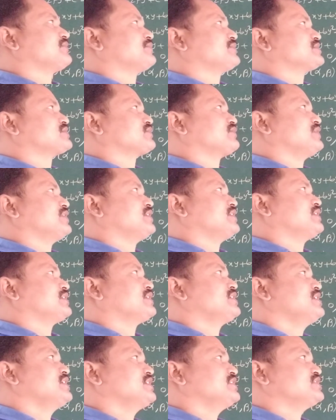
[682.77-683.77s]

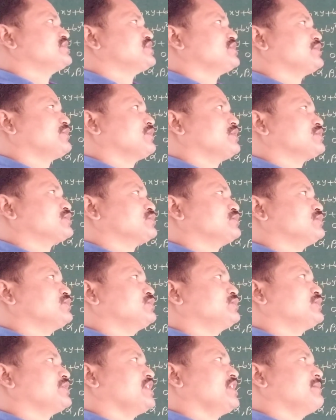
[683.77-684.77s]
square is equal
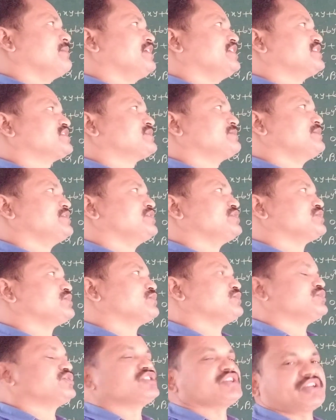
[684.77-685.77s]
to a minus b
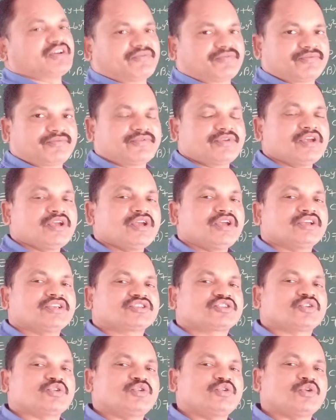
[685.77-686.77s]
into gf.
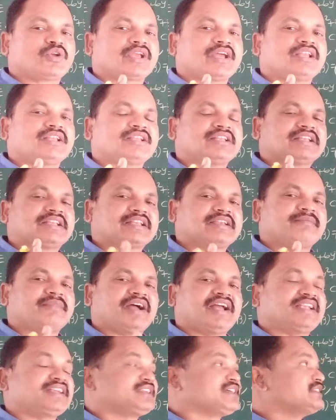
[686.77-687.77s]
So you can
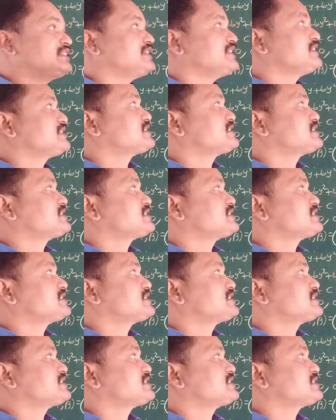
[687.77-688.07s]
remind this